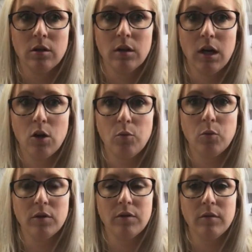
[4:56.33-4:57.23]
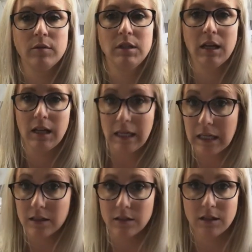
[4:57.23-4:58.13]
help with
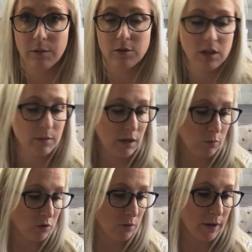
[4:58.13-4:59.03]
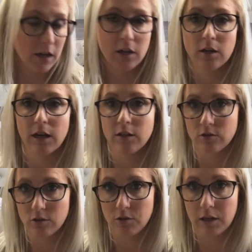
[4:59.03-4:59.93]
heat and damage, I mean, I blow dry my hair, I use
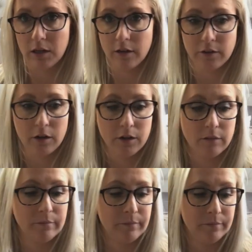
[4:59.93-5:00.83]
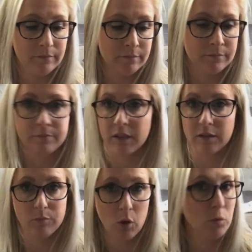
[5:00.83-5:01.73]
a straightening iron on it like
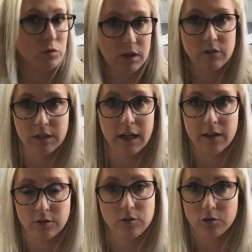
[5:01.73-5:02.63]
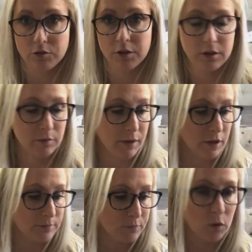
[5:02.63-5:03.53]
almost every day. I use a straightening iron on my
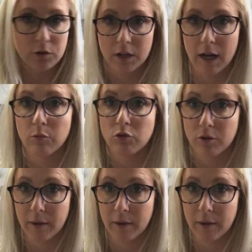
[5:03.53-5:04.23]
hair whether or not I blow dry